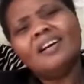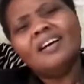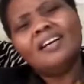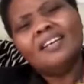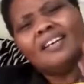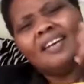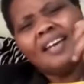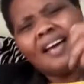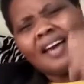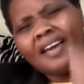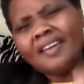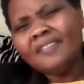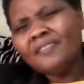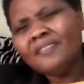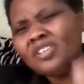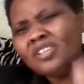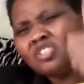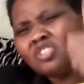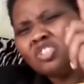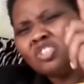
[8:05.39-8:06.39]
Life
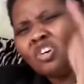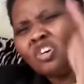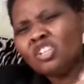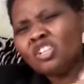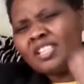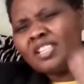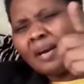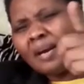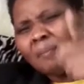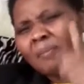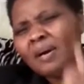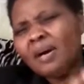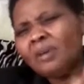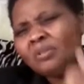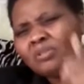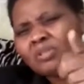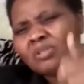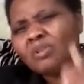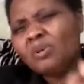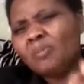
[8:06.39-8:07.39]
is not
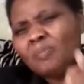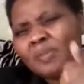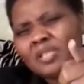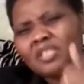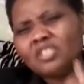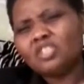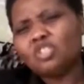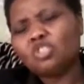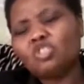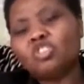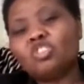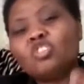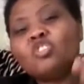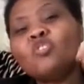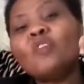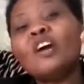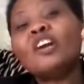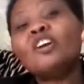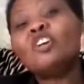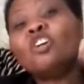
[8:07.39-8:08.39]
about competition.
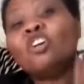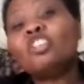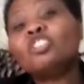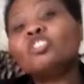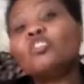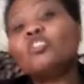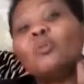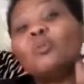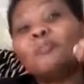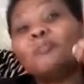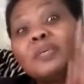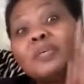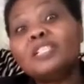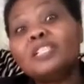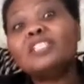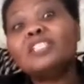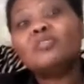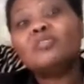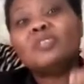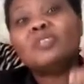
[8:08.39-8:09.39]
You are not
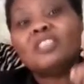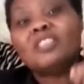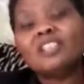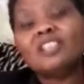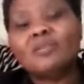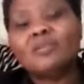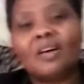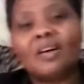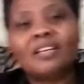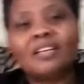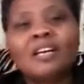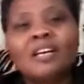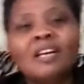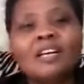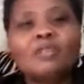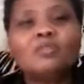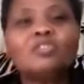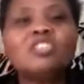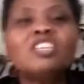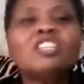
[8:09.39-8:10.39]
competing with anyone.
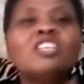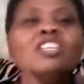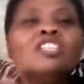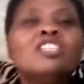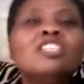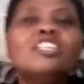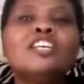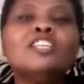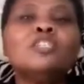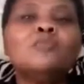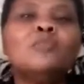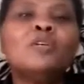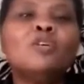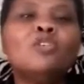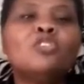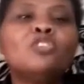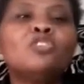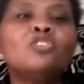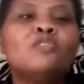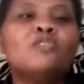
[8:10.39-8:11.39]
You see, these days,
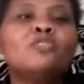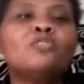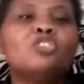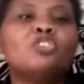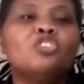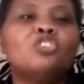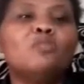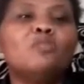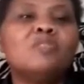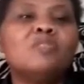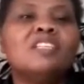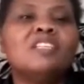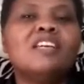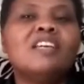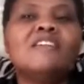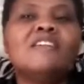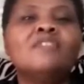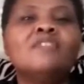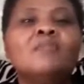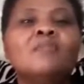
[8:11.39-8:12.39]
because of social media,
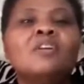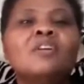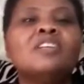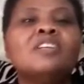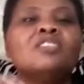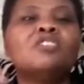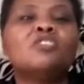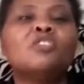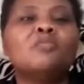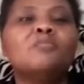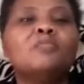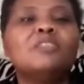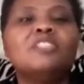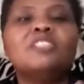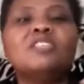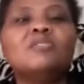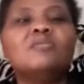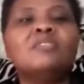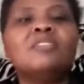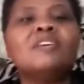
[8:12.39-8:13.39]
everybody is
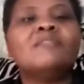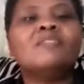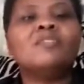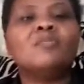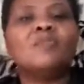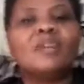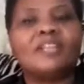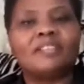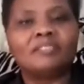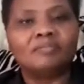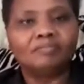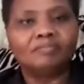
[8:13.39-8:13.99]
competing with everyone.